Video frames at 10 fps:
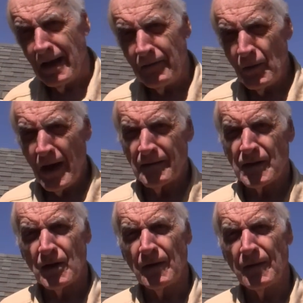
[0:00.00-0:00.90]
If you have
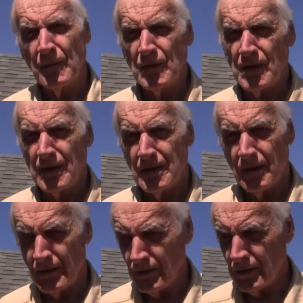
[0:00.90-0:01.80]
surf music
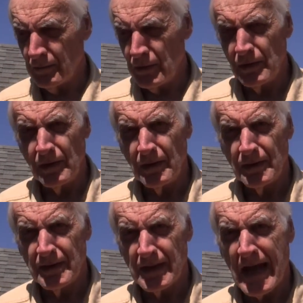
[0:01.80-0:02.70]
on your computer,
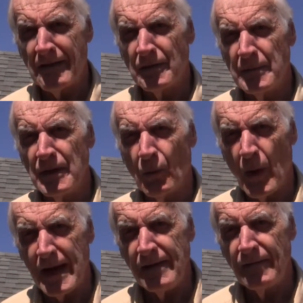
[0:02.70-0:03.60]
does it have to be a
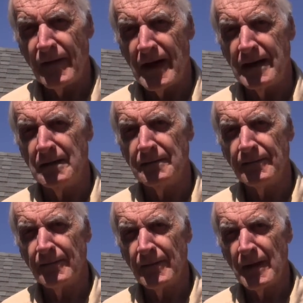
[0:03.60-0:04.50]
WAV file?
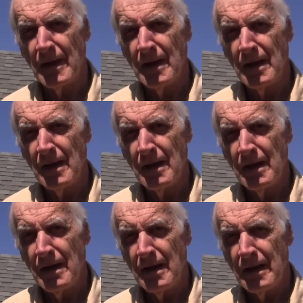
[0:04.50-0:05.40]

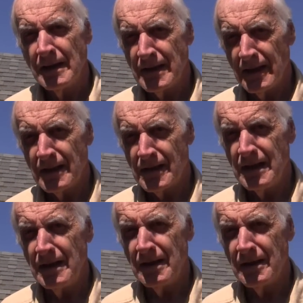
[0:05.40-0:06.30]
In
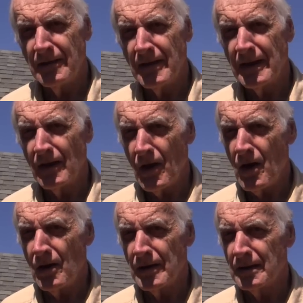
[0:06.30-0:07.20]
Tennessee, they've got a
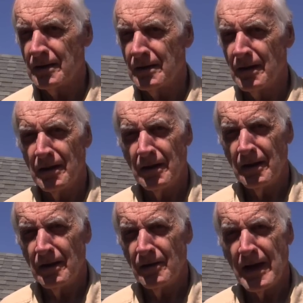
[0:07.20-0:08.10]
law that
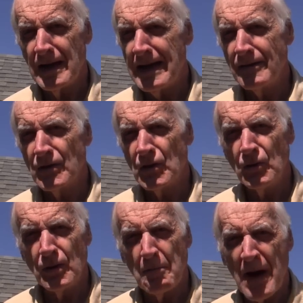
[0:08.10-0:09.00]
you're not allowed to
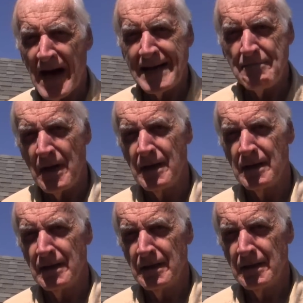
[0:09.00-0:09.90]
shoot a mime
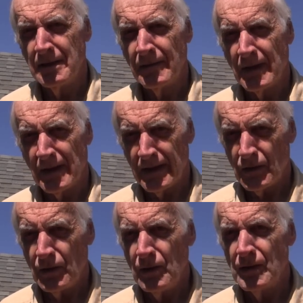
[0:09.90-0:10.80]

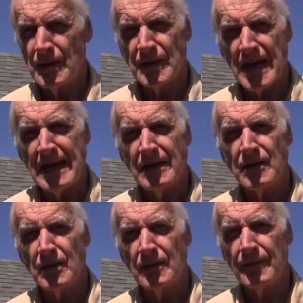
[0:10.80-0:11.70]
unless you use a
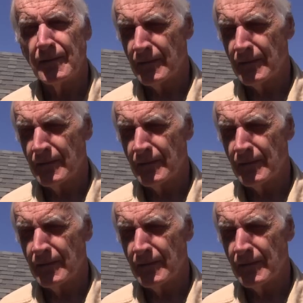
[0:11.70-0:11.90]
silencer.